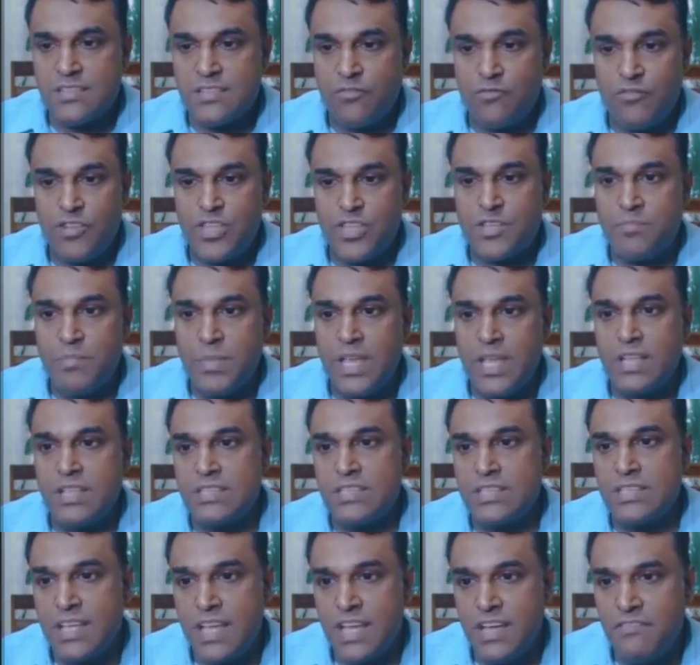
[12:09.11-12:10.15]
which
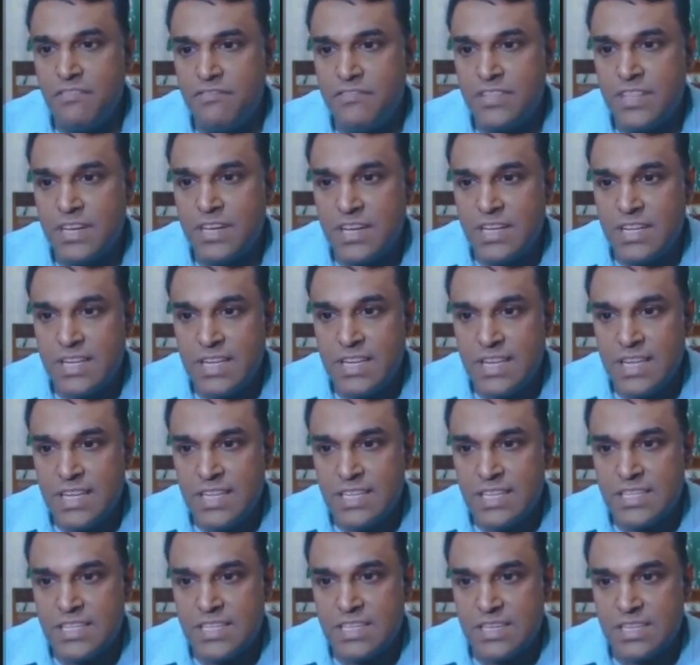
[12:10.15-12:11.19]
means if the
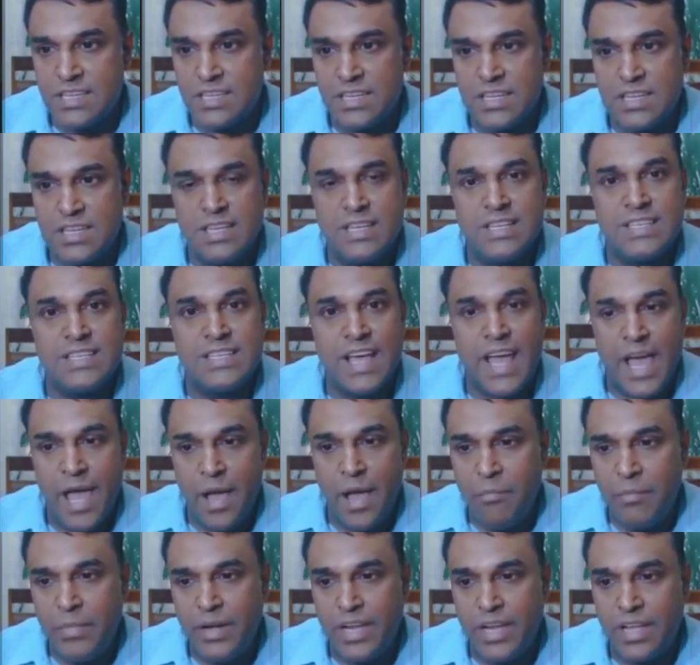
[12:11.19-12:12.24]
list is
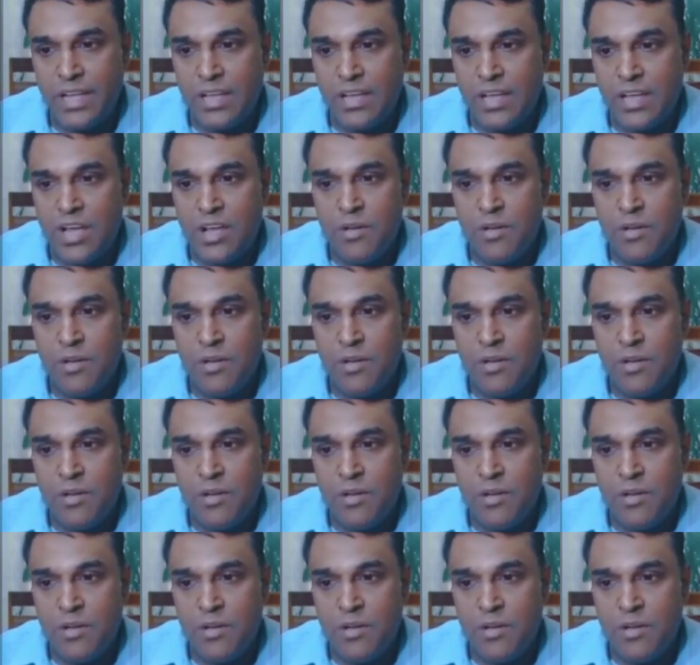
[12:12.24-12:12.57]
empty,